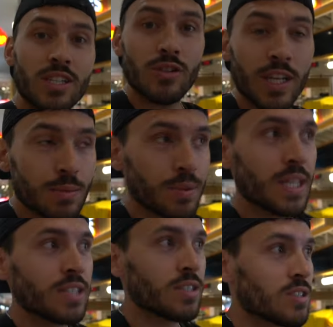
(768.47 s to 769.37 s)

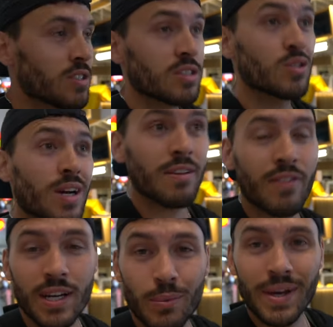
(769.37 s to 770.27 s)
transportation to try to
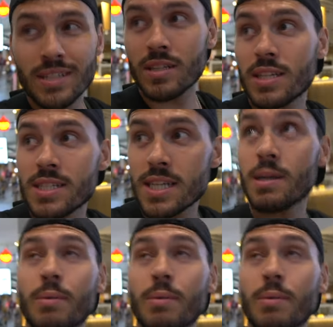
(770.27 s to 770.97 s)
find a way into the city.